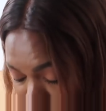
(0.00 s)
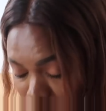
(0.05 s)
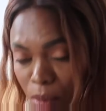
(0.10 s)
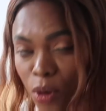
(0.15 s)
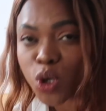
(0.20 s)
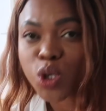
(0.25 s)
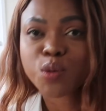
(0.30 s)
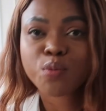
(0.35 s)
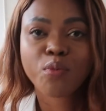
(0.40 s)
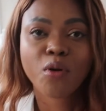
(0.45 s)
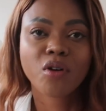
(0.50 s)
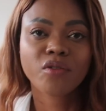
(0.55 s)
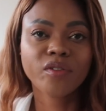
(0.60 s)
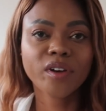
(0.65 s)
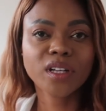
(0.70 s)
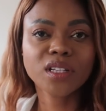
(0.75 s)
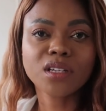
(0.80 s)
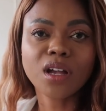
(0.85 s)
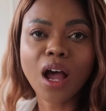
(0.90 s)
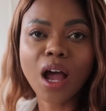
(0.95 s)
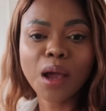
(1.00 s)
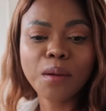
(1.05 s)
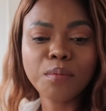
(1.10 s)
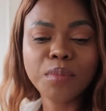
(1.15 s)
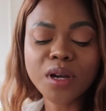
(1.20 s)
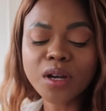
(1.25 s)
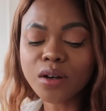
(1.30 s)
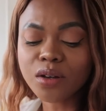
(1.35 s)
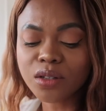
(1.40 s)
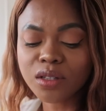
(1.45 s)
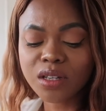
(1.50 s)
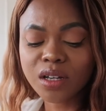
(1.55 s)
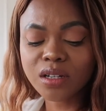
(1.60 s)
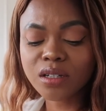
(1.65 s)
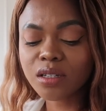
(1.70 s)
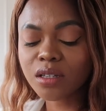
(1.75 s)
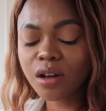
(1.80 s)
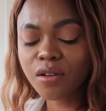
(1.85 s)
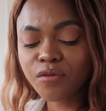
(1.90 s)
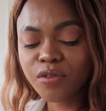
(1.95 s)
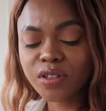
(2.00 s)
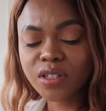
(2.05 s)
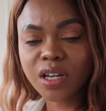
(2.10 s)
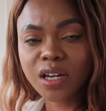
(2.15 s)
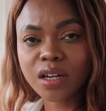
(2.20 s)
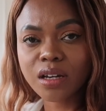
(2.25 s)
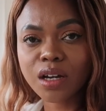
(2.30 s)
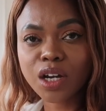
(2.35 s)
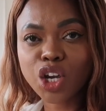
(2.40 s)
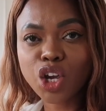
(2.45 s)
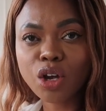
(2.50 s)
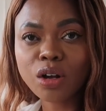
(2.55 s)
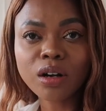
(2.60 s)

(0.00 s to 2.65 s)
the most perfect time because their stuff is like a